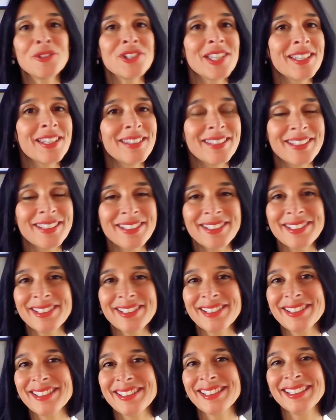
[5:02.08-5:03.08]

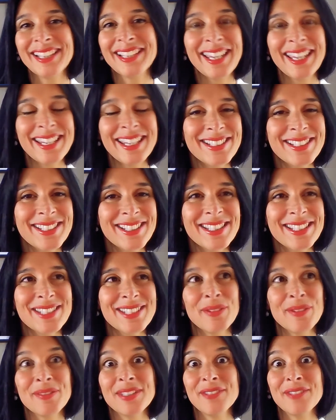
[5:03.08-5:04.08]
genders and
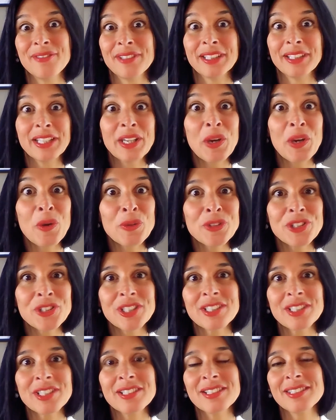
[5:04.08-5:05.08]
ages, with different
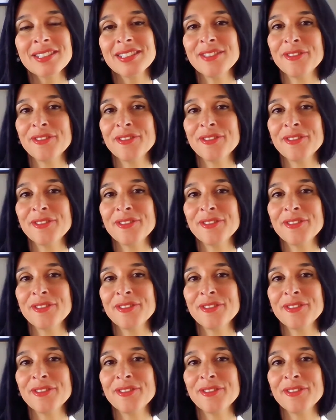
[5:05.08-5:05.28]
cultures,